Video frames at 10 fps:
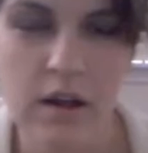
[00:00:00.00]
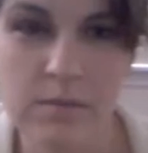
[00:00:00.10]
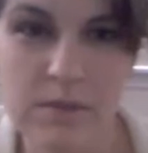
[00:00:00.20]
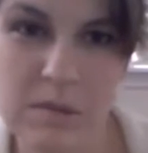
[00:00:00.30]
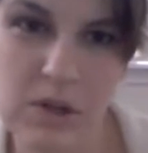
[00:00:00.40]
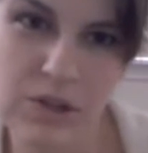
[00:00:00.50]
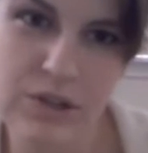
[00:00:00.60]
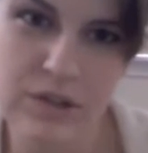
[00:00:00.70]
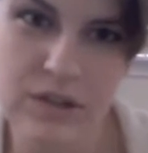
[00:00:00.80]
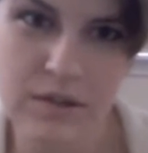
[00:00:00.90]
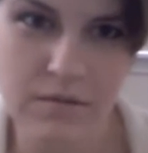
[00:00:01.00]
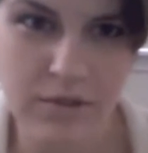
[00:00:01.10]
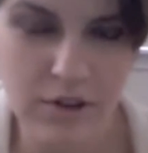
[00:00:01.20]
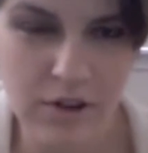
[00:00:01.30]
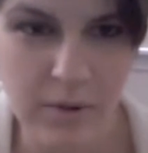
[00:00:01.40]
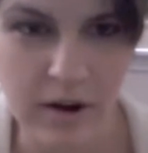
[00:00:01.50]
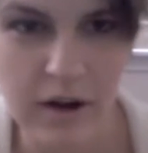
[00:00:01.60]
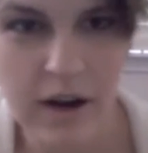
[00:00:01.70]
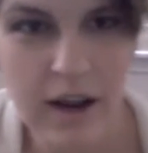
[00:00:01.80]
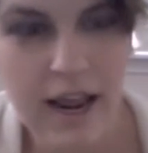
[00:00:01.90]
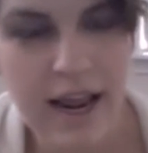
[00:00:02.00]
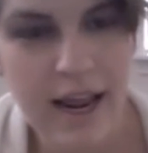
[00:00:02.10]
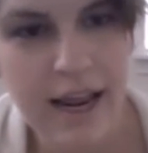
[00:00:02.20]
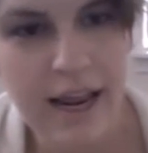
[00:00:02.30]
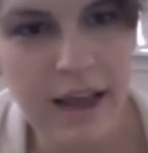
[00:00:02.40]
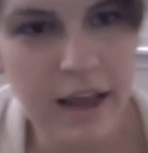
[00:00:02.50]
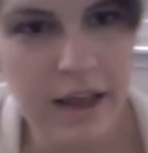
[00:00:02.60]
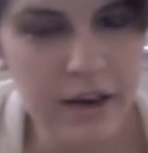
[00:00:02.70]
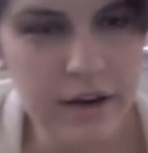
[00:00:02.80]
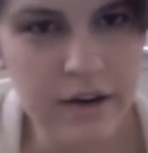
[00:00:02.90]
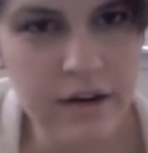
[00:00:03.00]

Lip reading: Some closer, some further apart. And